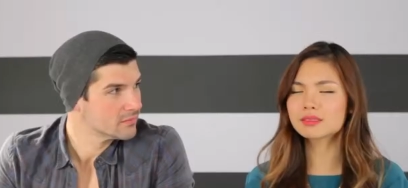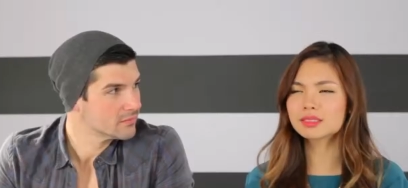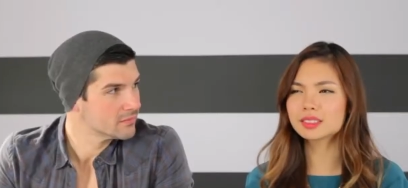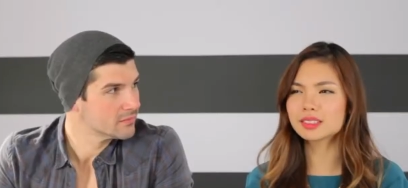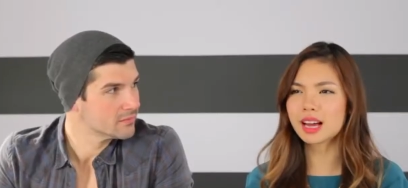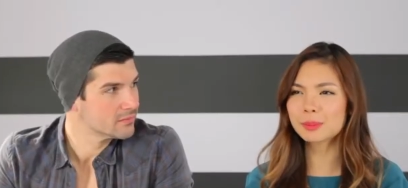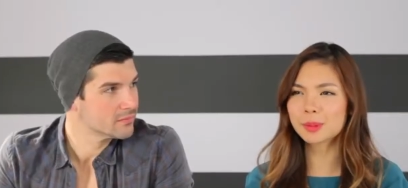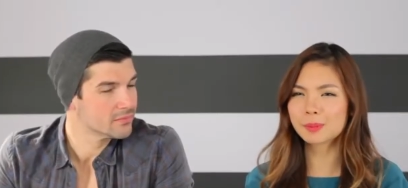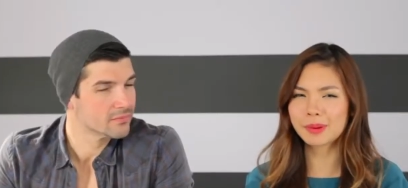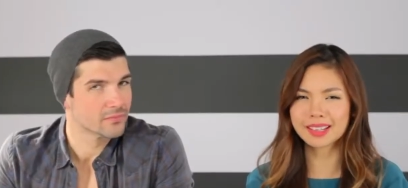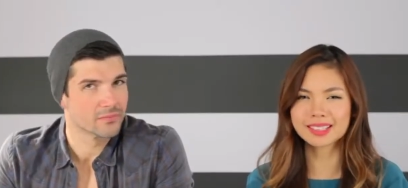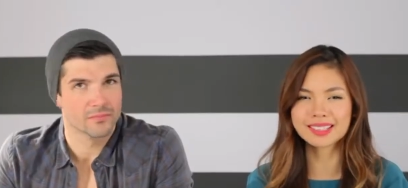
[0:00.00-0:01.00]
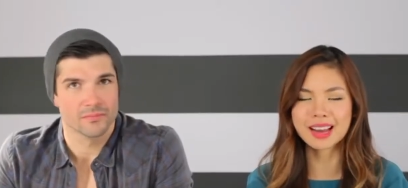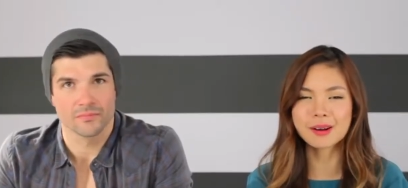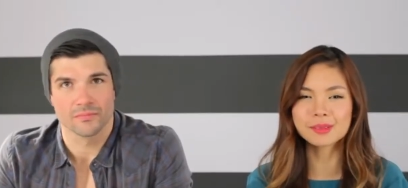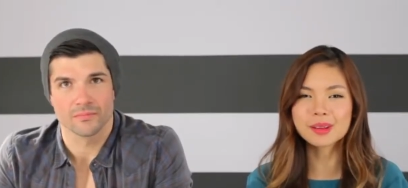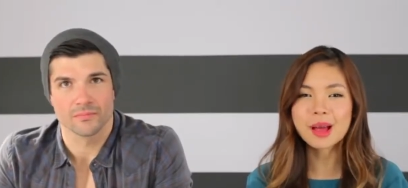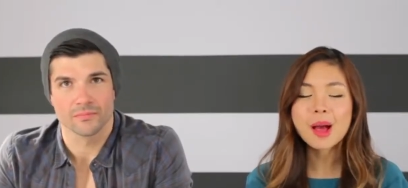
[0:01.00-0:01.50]
Speaker 1: Well, I'm depressed
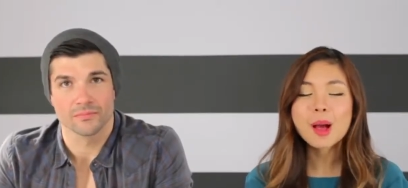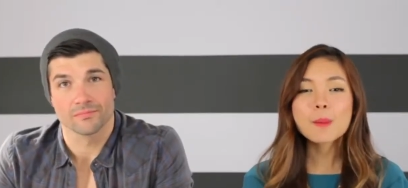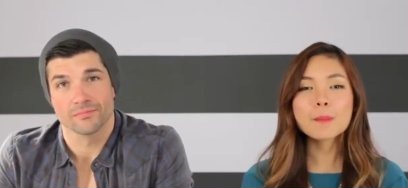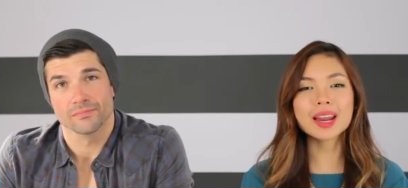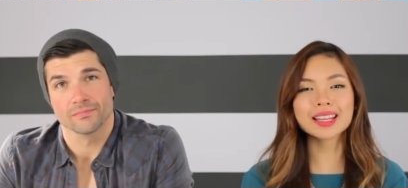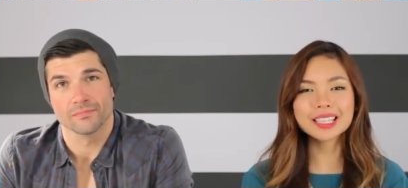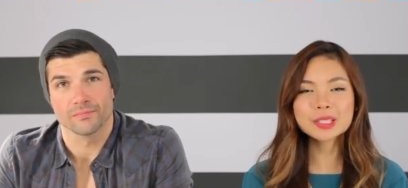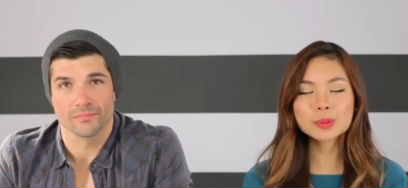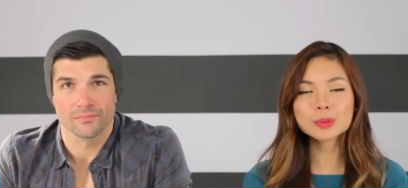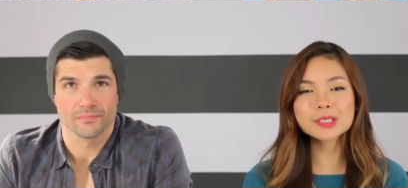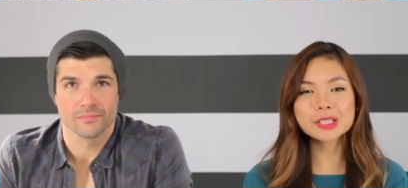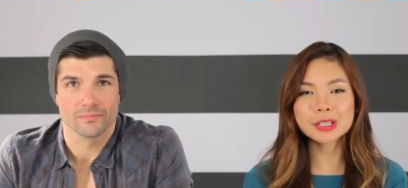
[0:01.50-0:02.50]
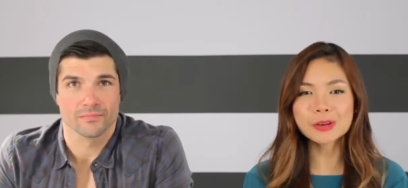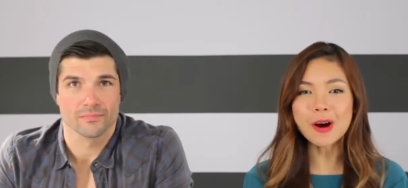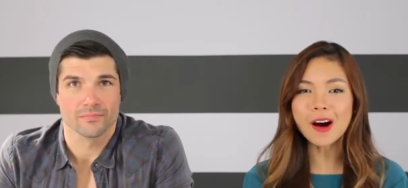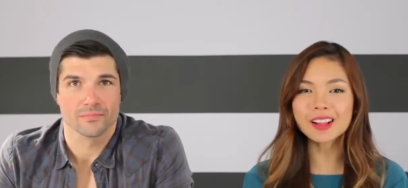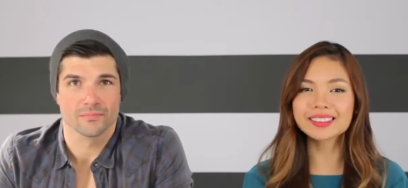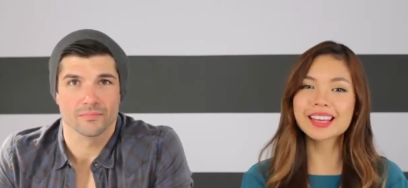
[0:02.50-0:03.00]
now. But at least we will see you
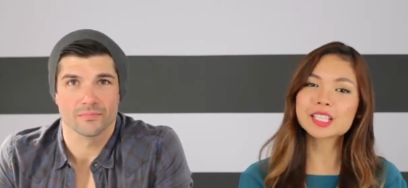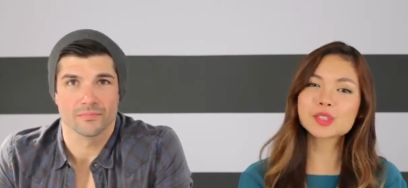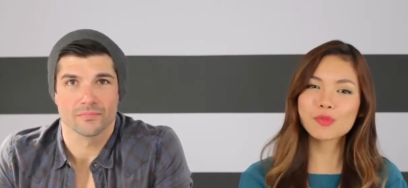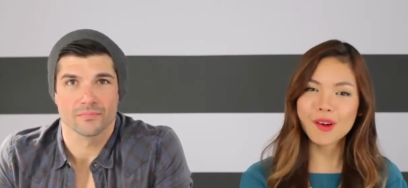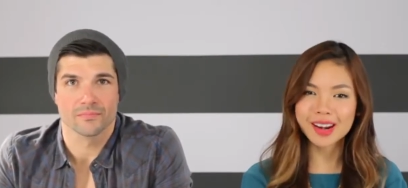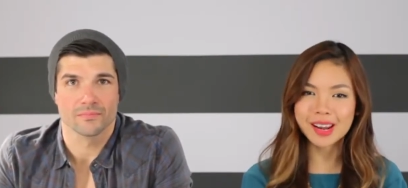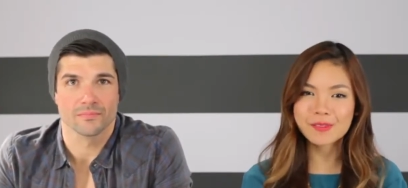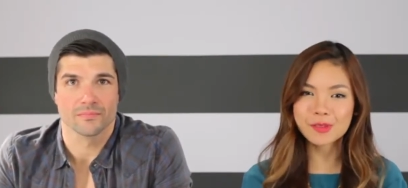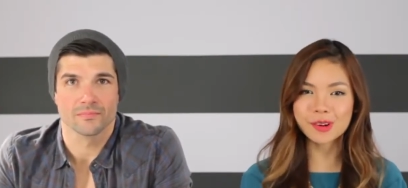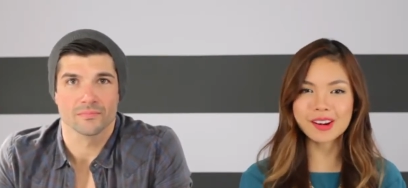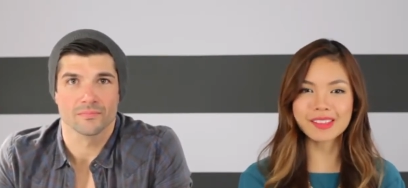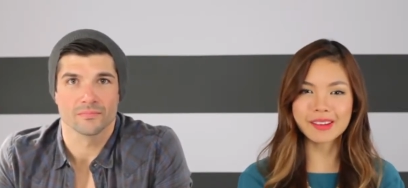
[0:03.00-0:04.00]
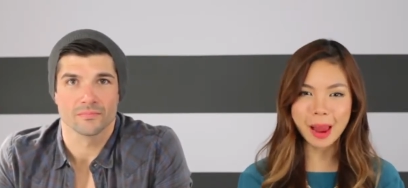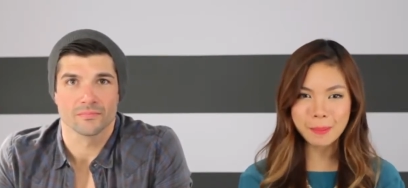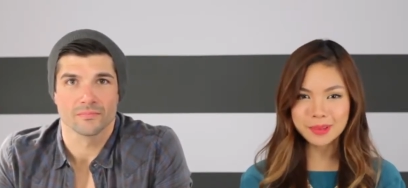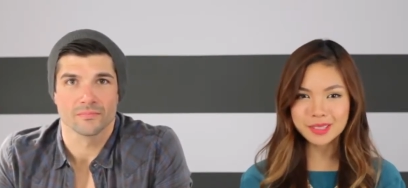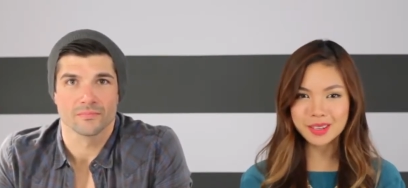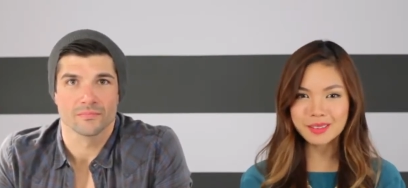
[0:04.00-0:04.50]
all next Friday for another
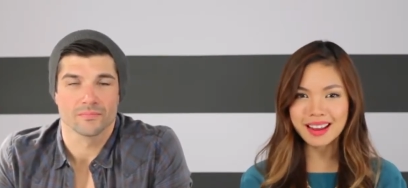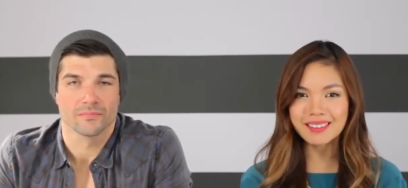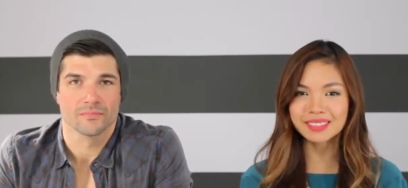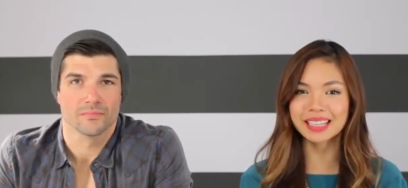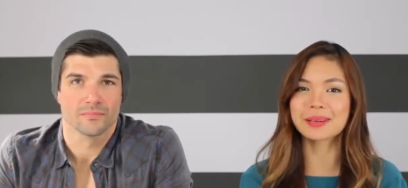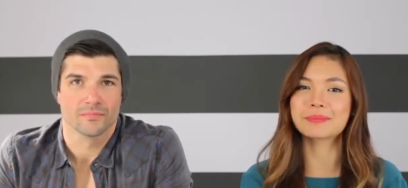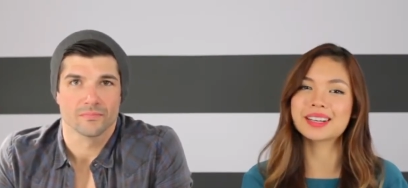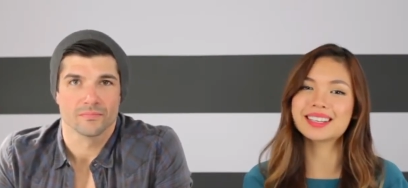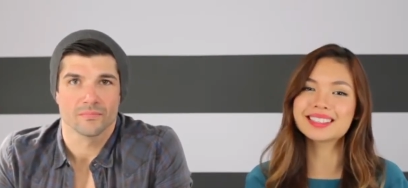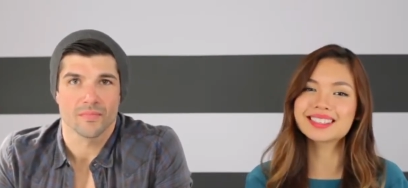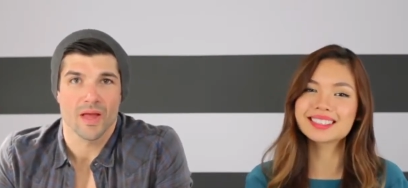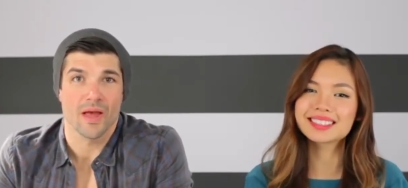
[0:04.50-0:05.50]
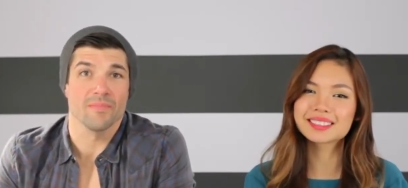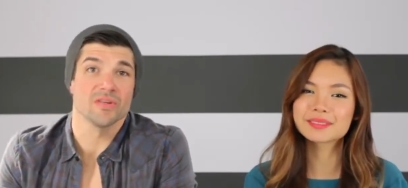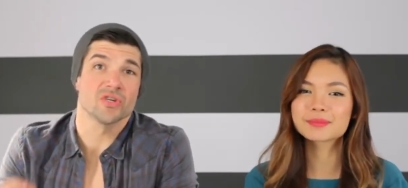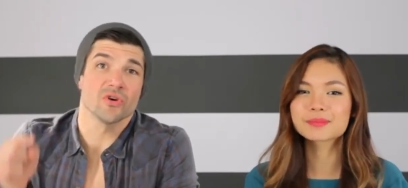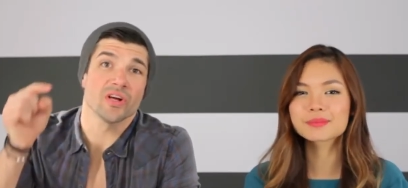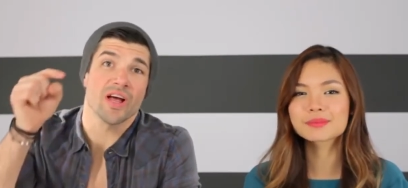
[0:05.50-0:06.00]
episode of Glam Buzz.
Speaker 2: And be
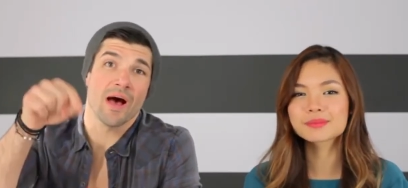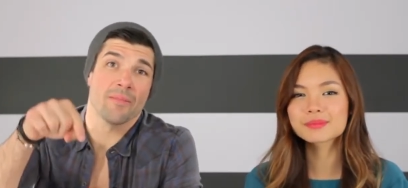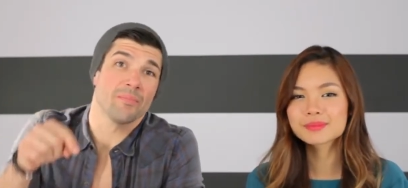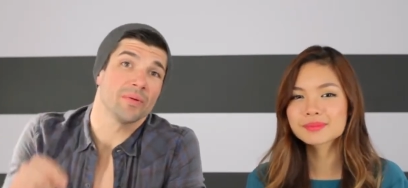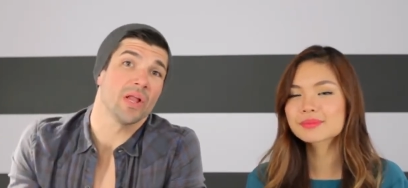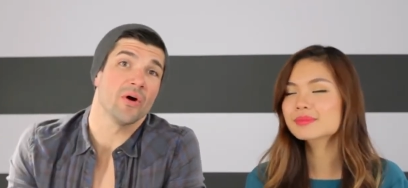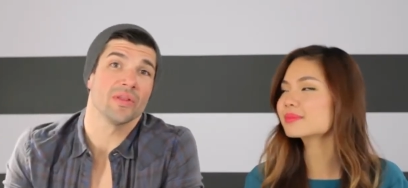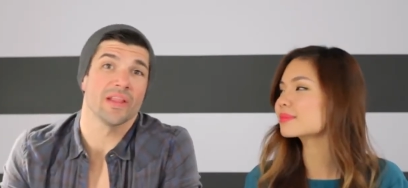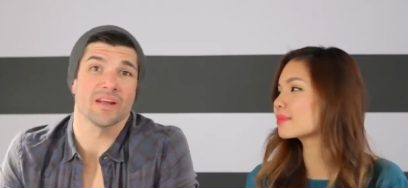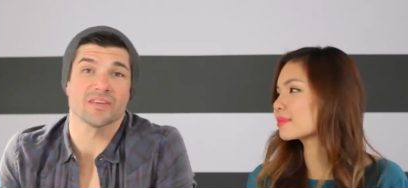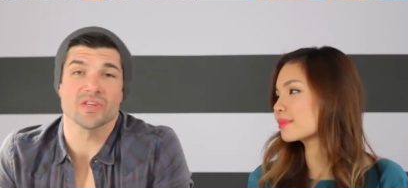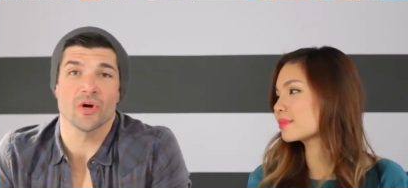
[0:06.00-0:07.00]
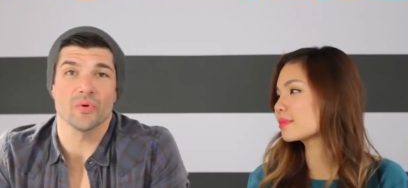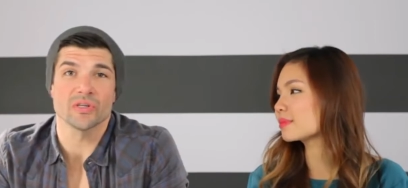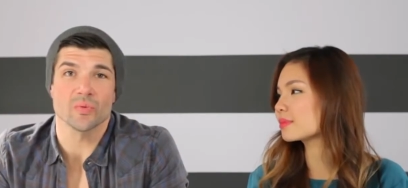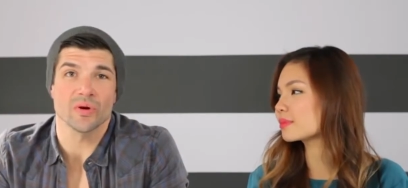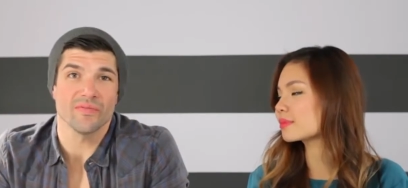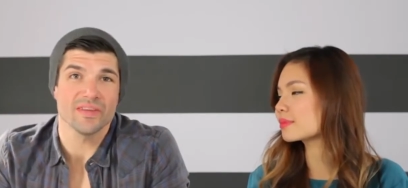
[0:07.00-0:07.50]
sure to comment below and let us know
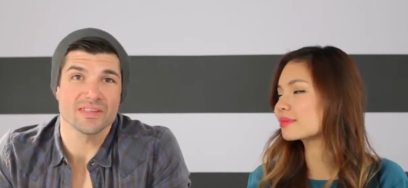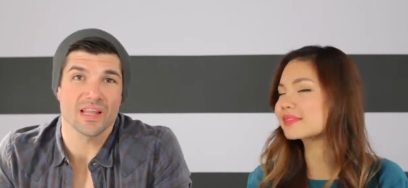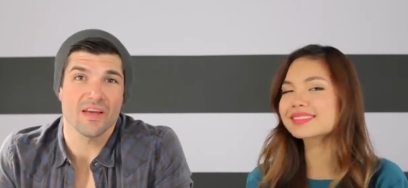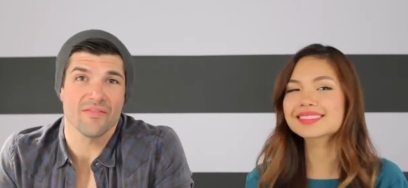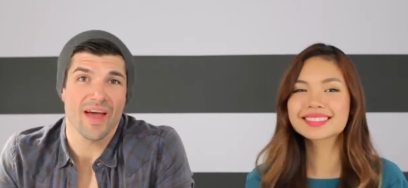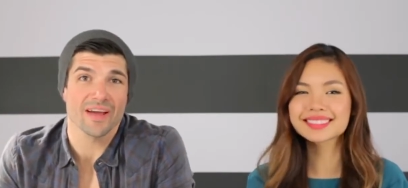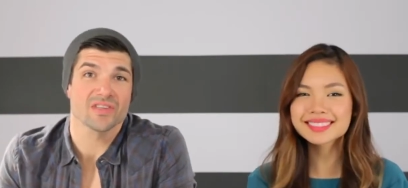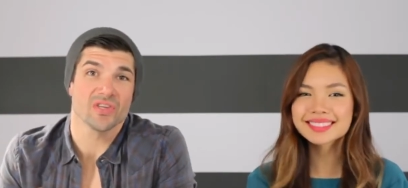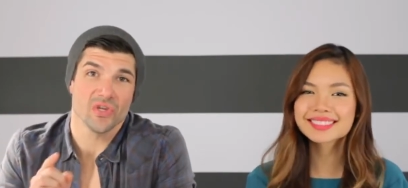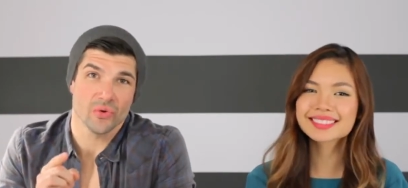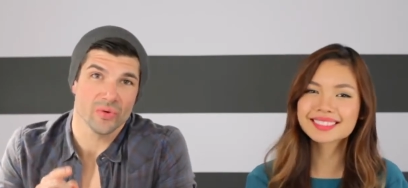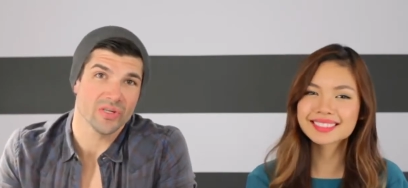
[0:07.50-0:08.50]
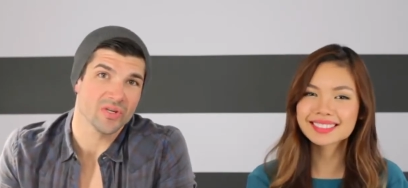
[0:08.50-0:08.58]
which one of these life hacks you would